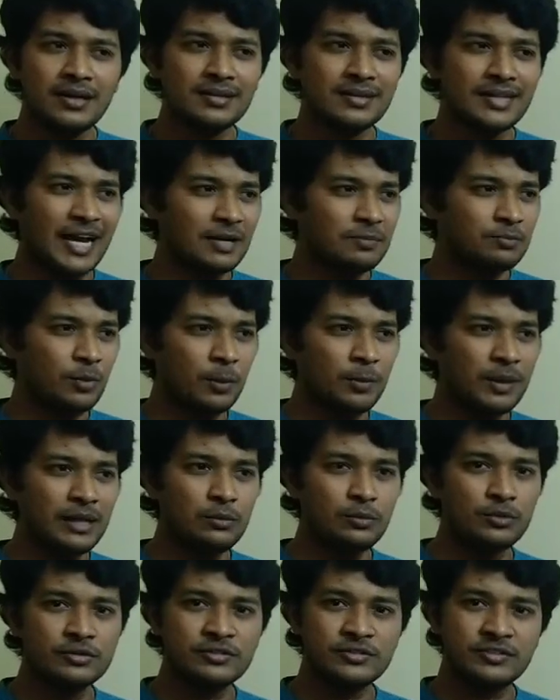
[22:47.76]
That
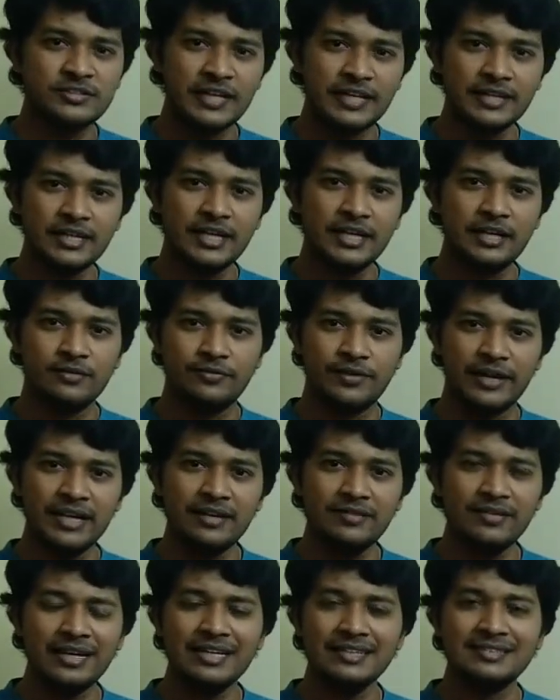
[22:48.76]
mobile was set in a
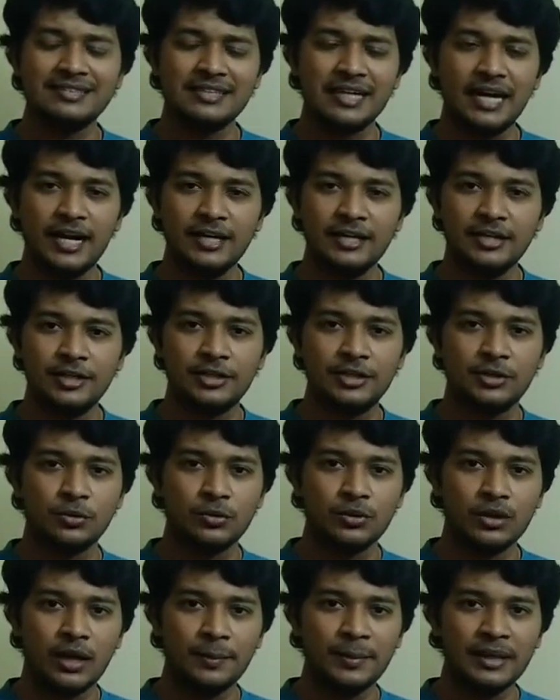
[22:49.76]
very, very standard
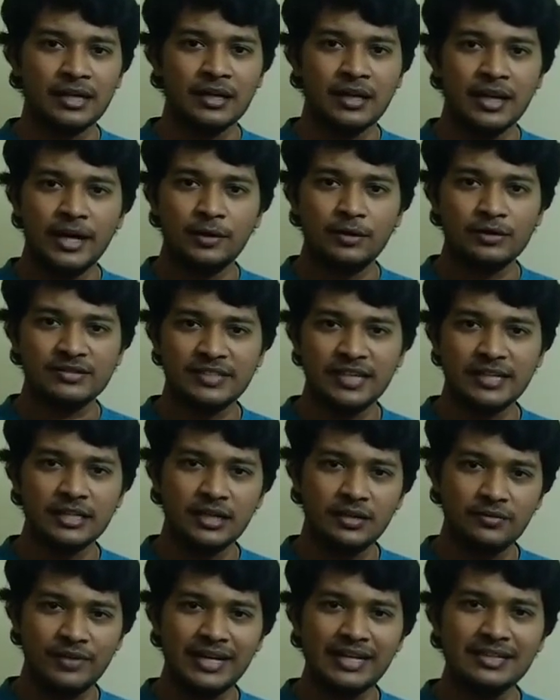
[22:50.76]
tone. I mean, it was set
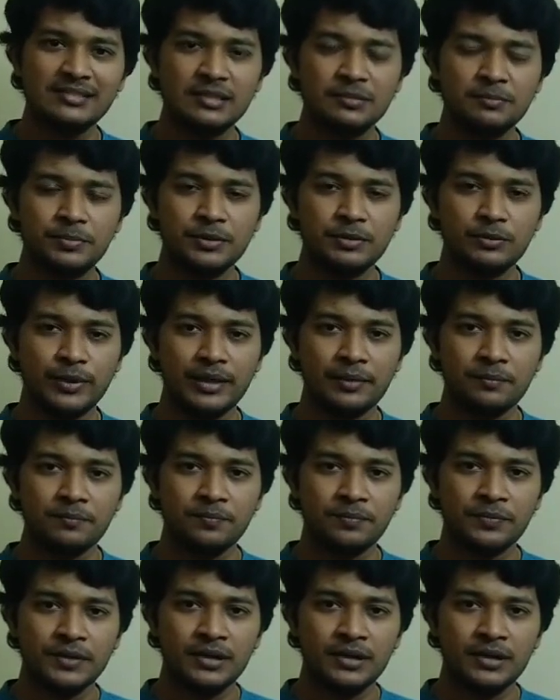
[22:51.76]
in a very simple way.